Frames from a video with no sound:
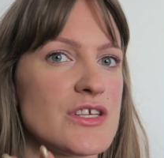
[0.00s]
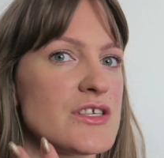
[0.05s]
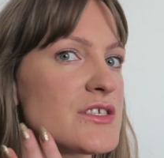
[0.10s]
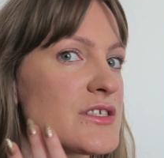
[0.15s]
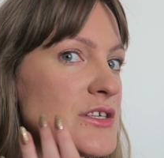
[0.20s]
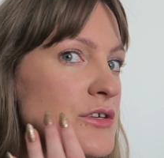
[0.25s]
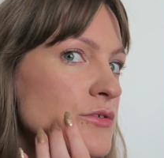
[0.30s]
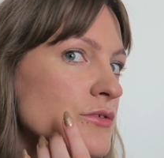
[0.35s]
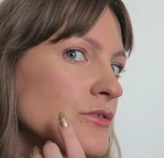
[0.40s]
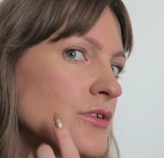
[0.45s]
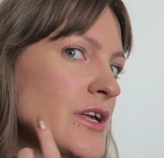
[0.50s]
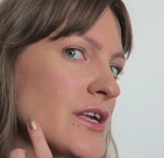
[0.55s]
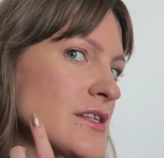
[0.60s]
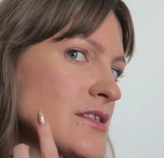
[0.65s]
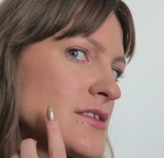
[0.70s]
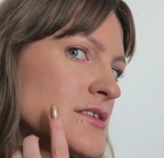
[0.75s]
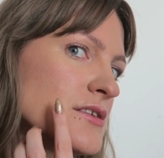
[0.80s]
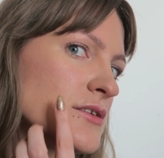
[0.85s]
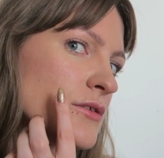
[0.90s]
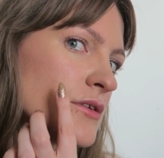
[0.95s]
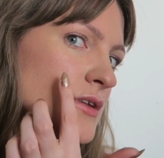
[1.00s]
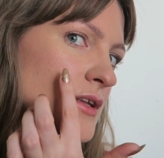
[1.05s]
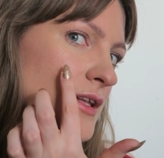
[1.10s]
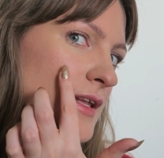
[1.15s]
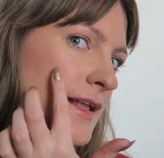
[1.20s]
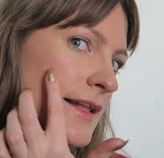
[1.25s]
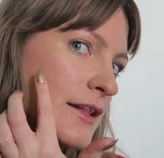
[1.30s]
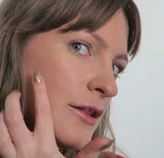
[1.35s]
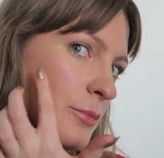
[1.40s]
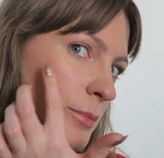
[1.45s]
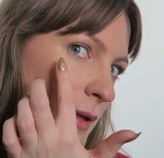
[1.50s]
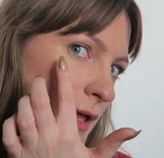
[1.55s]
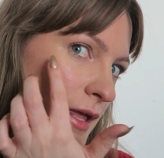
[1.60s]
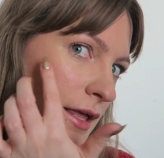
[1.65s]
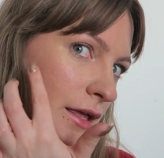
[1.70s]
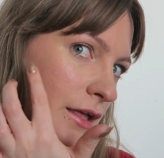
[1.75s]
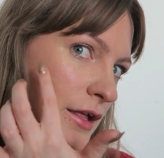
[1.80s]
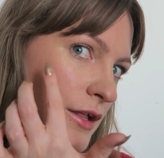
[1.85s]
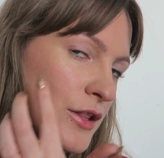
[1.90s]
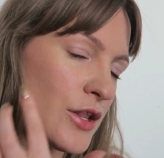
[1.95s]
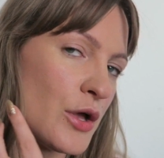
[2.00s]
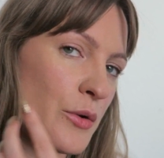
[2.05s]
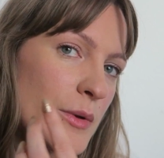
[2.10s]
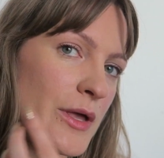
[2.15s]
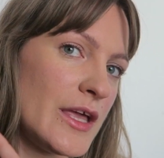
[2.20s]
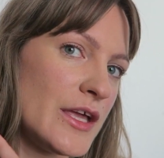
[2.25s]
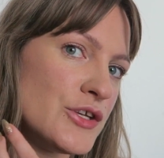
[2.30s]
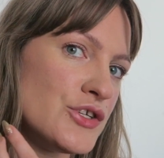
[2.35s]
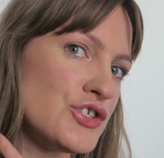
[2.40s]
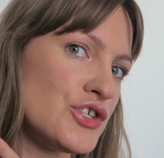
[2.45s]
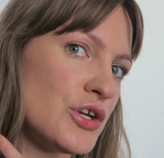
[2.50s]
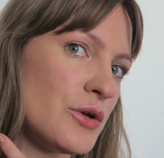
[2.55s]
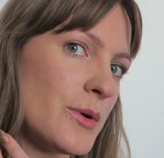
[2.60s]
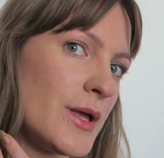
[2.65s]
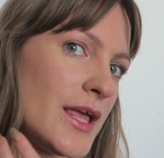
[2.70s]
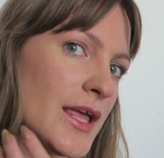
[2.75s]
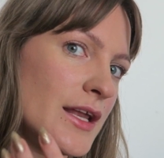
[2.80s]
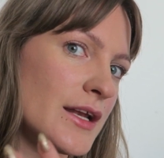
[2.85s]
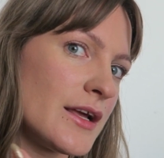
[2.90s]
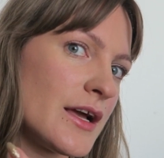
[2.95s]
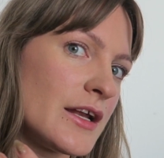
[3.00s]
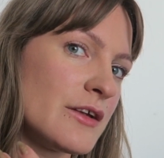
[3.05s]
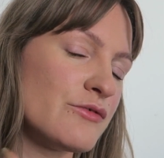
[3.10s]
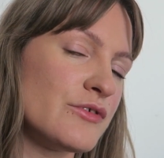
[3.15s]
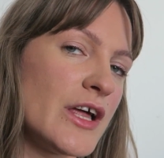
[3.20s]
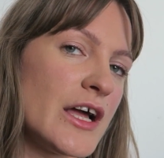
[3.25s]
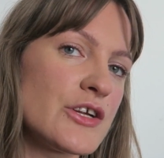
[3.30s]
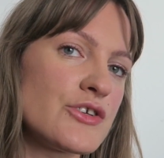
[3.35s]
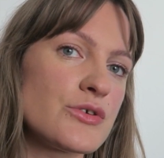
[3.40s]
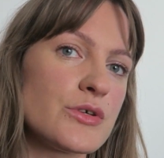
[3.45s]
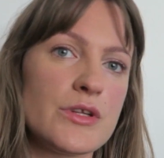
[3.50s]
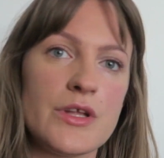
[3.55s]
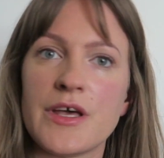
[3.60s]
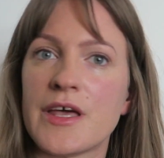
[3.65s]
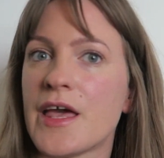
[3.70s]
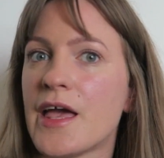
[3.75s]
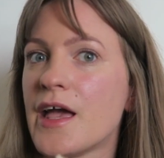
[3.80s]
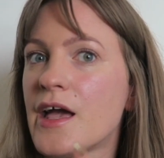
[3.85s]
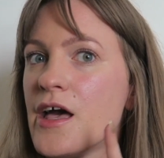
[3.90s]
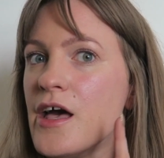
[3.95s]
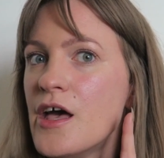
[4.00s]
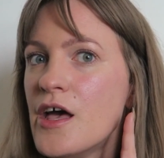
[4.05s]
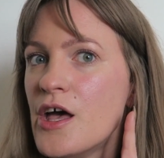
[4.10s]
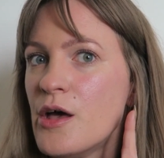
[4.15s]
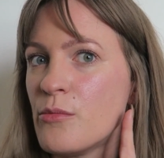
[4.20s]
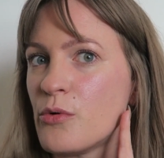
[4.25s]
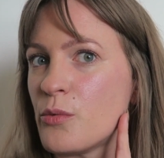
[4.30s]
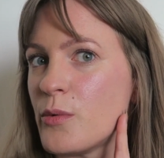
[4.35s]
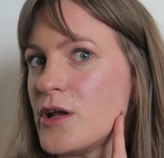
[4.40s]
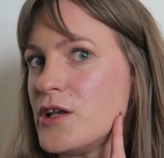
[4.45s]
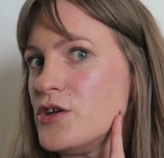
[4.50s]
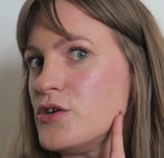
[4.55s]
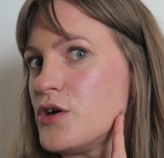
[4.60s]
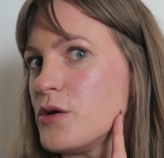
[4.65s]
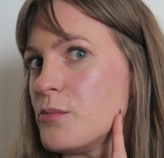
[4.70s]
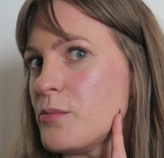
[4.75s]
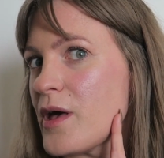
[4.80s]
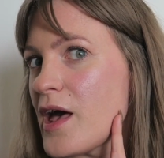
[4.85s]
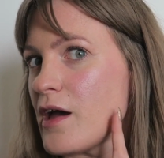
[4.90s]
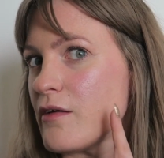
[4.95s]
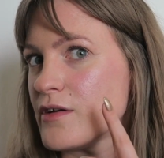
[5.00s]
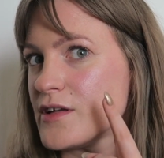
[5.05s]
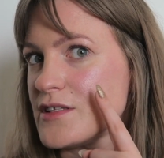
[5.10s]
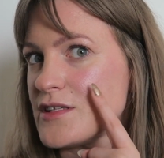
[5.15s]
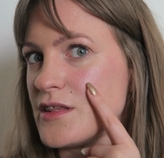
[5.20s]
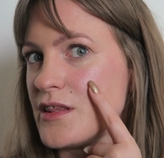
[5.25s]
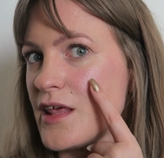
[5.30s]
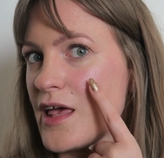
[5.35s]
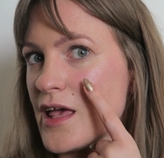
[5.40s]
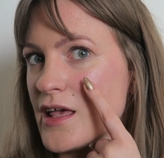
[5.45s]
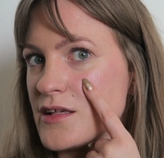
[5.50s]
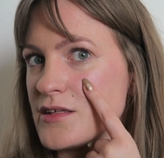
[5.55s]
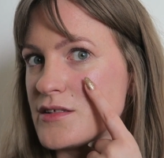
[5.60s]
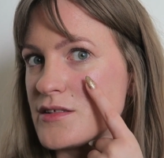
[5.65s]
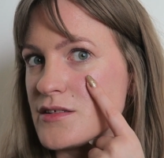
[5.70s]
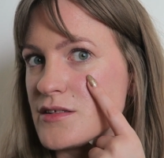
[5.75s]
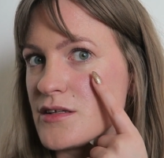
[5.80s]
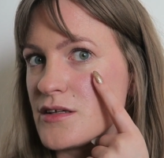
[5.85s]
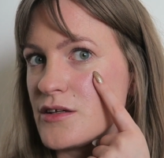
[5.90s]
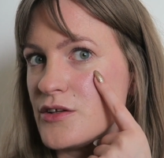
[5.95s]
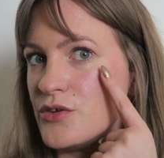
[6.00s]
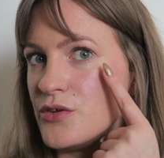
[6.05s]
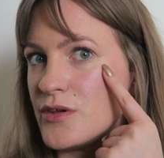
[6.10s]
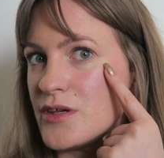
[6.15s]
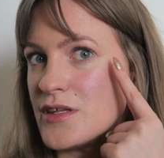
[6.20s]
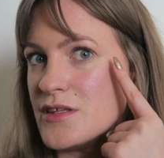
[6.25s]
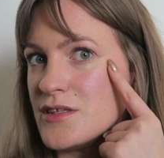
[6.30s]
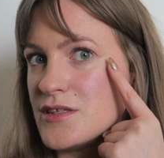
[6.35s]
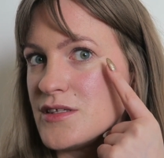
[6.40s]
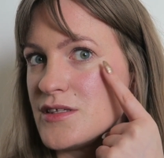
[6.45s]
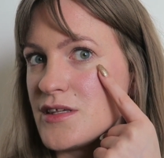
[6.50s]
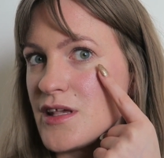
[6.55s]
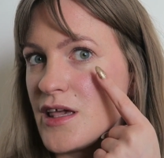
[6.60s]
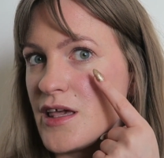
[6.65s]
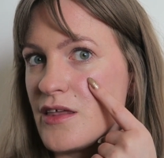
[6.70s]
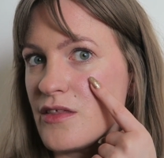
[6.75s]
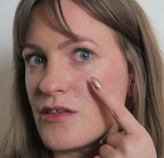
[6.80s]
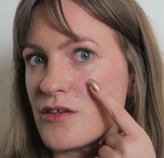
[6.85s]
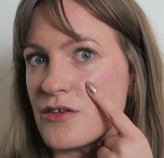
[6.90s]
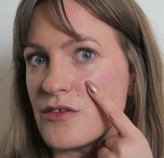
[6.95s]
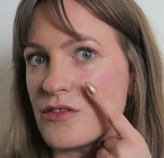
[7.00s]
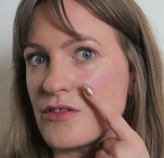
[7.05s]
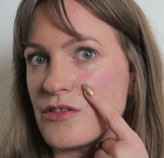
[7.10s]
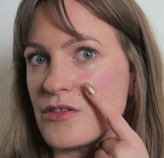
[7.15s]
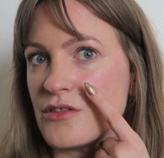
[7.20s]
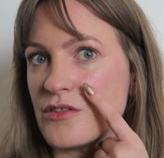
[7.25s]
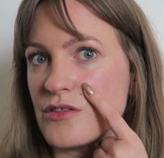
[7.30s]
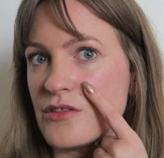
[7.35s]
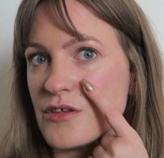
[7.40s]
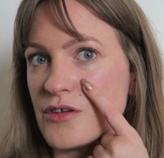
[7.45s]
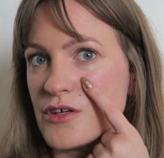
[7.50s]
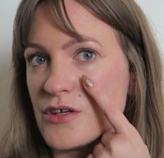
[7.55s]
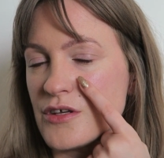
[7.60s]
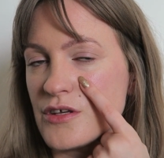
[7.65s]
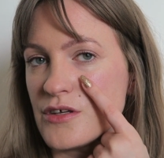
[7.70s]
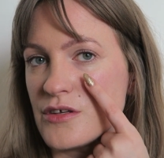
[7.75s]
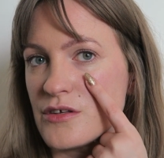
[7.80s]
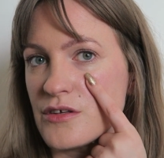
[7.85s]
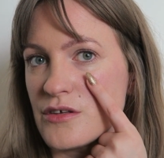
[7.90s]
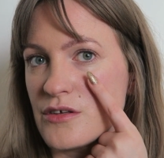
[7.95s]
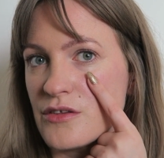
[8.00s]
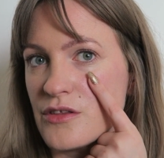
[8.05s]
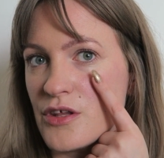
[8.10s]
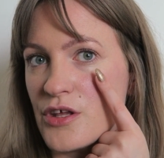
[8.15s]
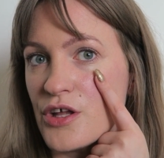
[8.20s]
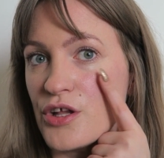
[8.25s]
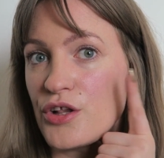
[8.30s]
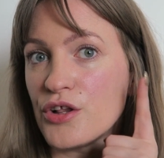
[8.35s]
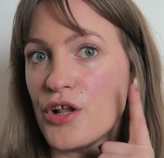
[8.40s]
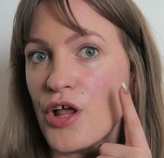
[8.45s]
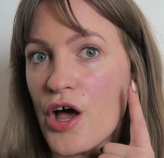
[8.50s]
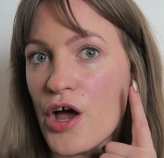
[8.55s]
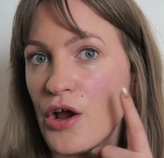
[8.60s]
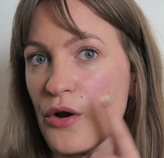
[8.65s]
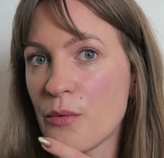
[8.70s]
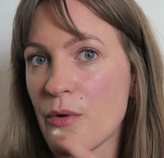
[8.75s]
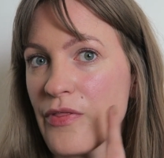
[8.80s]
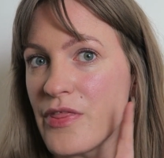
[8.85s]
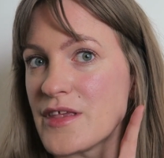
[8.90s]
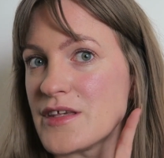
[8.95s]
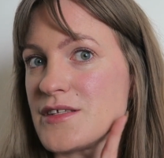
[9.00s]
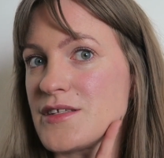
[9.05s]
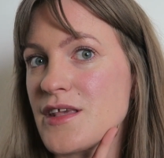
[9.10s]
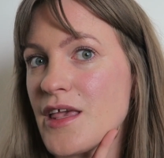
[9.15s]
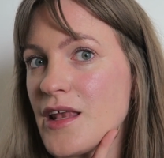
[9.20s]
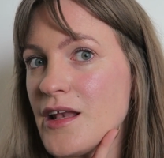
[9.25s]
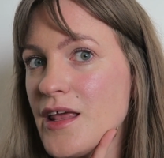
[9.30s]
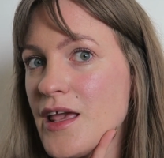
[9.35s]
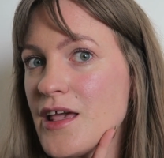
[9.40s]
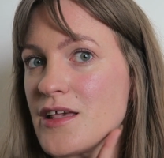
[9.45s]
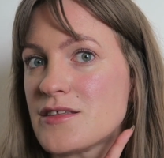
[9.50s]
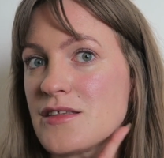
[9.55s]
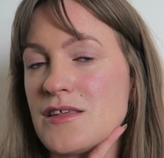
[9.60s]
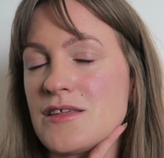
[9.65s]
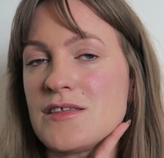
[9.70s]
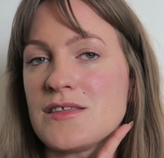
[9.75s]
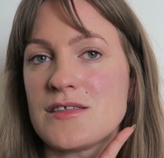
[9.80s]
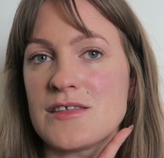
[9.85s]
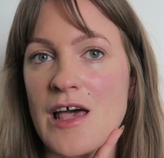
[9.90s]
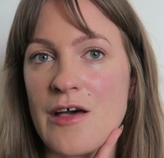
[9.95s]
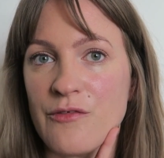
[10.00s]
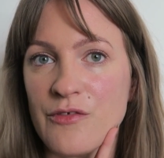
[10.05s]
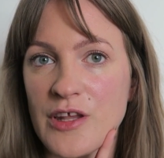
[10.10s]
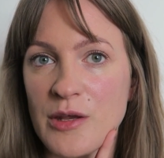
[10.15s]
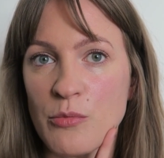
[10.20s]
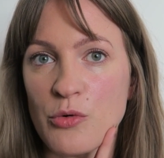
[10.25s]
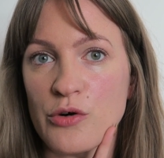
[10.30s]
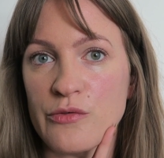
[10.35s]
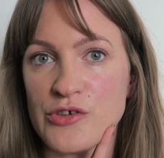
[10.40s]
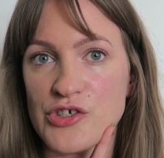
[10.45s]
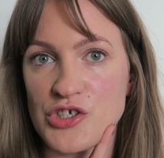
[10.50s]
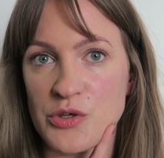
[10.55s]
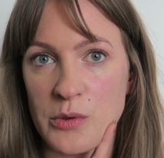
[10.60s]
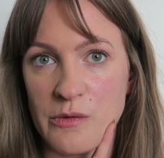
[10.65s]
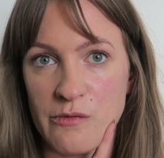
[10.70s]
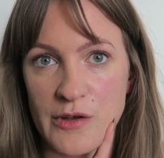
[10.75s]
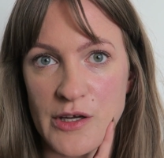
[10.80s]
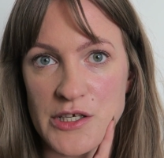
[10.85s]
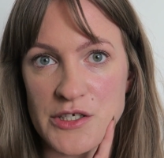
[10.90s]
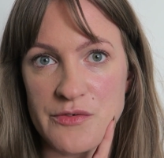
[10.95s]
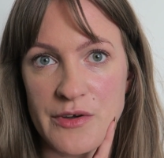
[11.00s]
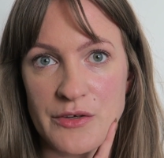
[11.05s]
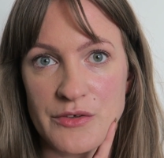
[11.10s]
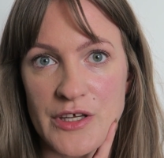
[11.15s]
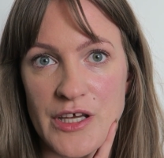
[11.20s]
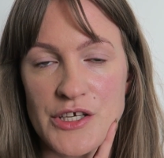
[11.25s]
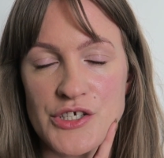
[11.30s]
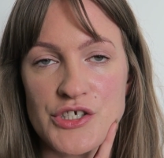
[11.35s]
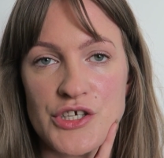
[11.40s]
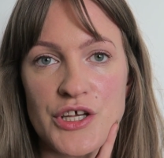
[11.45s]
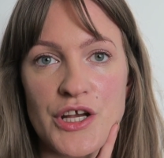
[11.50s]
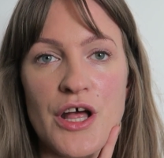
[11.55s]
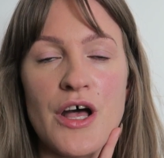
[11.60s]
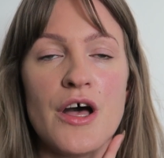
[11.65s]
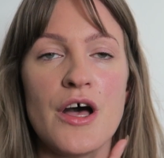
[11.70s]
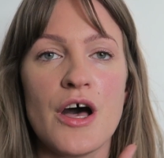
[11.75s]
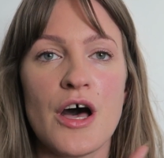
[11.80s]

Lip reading: It's still a little bit glowy and dewy and kind of natural looking, but when you compare it to this, you can see that the glow on the skin here. So this is definitely more of a dewy finish foundation.